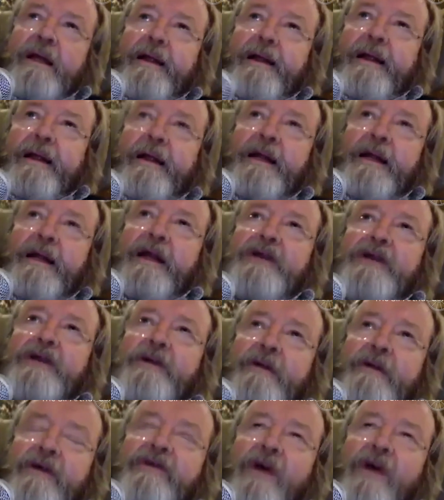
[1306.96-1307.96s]

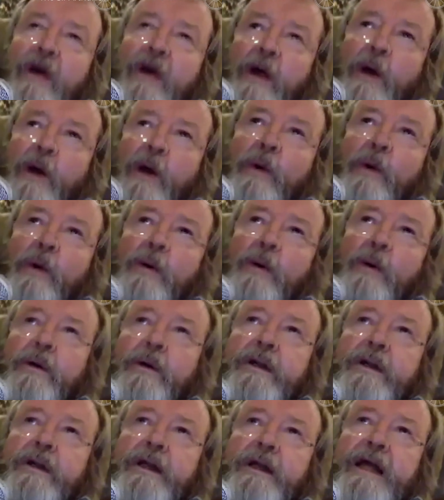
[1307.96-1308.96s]
nature is a whole,
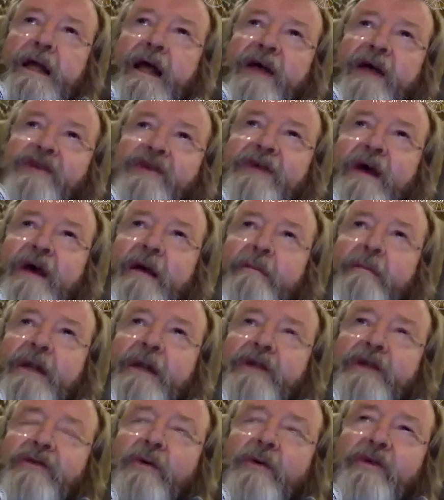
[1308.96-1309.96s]
yes,
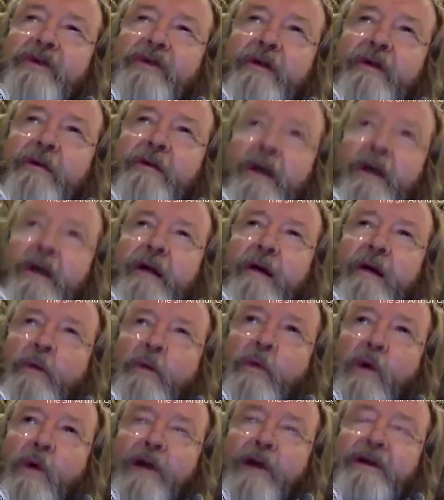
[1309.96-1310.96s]
but it's also
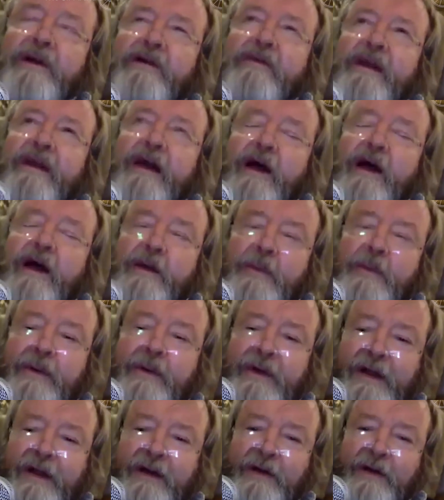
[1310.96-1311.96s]
wonderfully
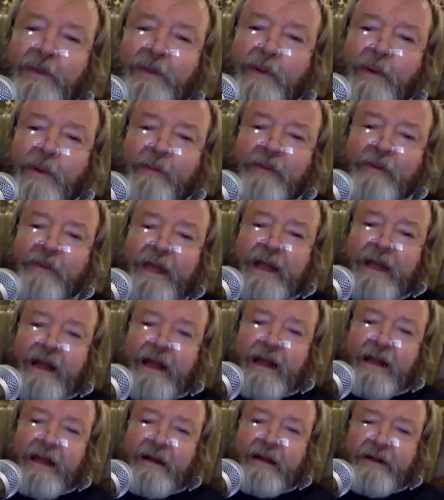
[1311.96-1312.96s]
unpredictable.
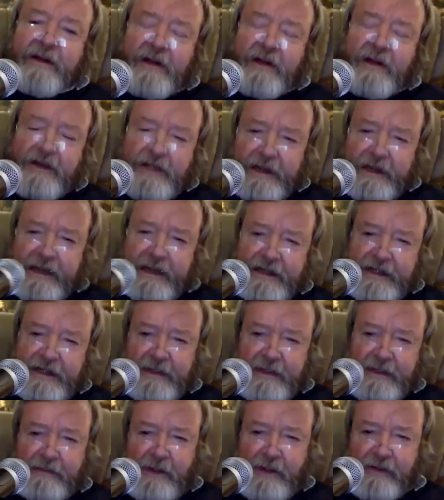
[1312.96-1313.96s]
And Goethe had
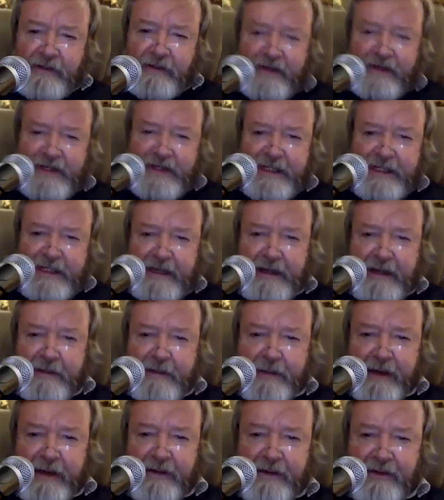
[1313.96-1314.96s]
something marvelous to say
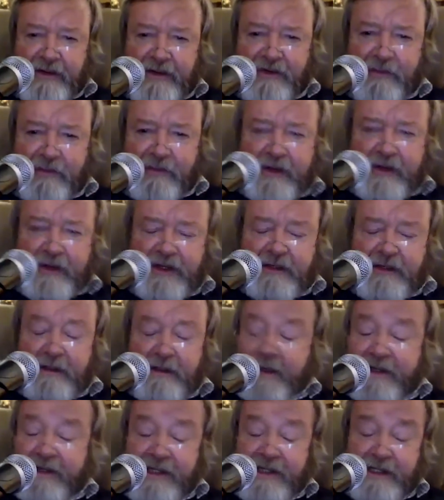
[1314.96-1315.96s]
about this, which,
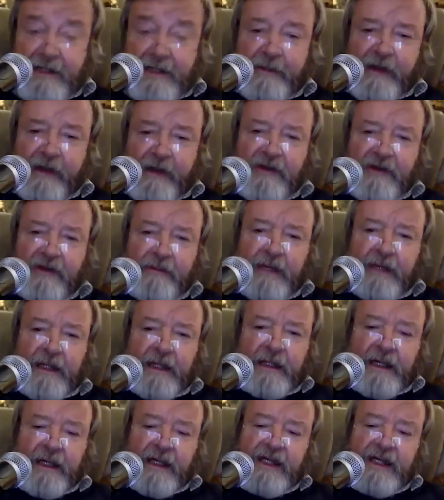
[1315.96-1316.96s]
as he did about so
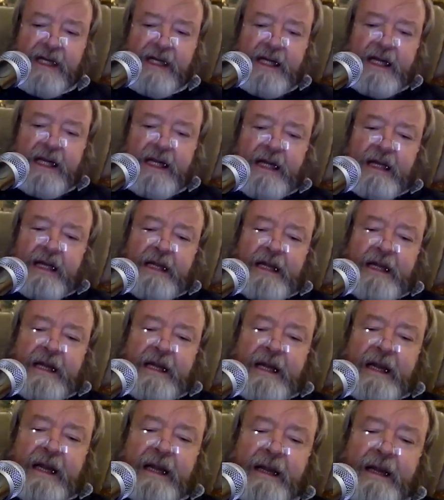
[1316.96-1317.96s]
many things,
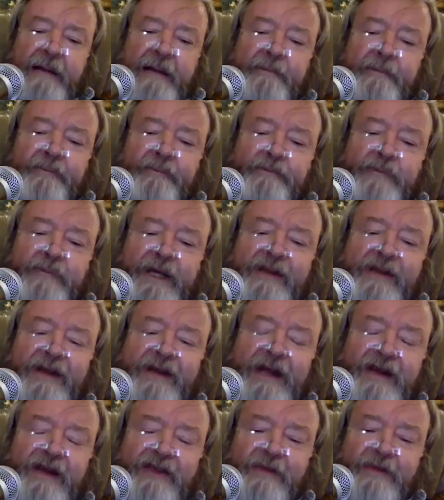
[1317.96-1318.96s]
because
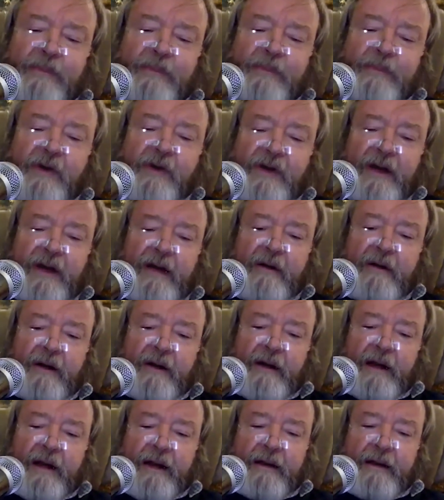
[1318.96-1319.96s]
he spotted,
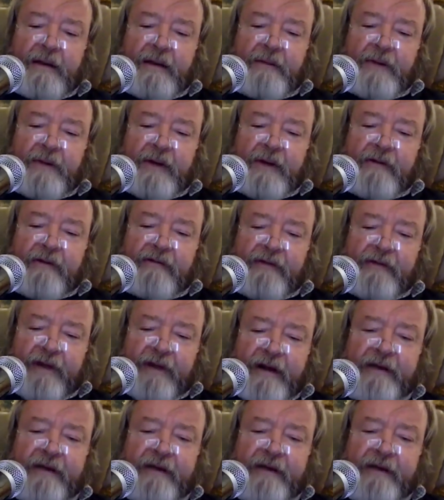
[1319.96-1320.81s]
you know, very,